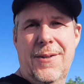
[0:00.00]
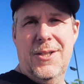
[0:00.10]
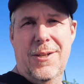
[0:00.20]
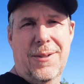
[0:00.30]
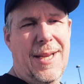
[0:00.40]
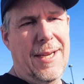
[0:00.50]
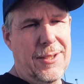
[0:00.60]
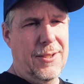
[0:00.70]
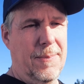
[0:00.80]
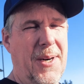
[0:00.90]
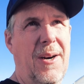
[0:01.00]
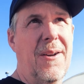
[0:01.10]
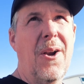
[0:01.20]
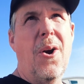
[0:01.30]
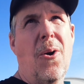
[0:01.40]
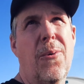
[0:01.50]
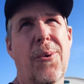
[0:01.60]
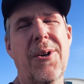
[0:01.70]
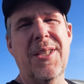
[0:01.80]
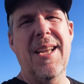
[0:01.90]
the geocaches apart, or
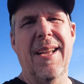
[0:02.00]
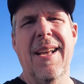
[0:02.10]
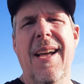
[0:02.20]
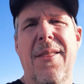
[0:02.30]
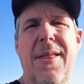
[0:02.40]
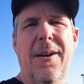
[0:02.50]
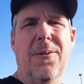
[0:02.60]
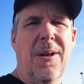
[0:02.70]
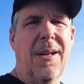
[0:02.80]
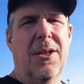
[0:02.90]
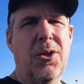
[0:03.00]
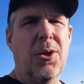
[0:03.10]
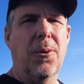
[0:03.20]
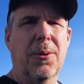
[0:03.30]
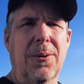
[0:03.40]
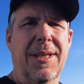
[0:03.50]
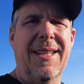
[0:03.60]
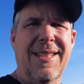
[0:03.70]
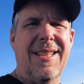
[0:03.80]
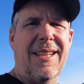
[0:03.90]
worse yet, they'll choke or
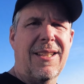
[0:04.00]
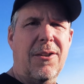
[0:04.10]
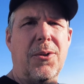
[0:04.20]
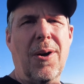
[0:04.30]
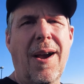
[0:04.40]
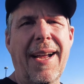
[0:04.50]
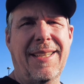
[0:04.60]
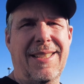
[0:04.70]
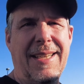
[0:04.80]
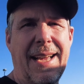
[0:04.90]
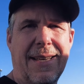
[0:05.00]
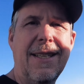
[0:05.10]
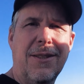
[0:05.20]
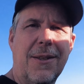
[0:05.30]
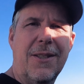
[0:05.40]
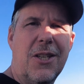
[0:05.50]
get sick on trying to get into the